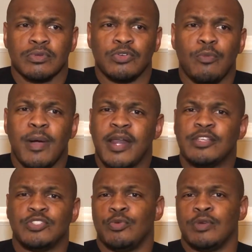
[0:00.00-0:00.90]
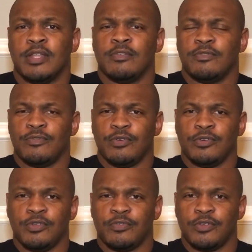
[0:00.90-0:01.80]
Nobody is doing it
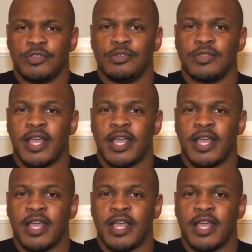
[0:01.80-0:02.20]
for you.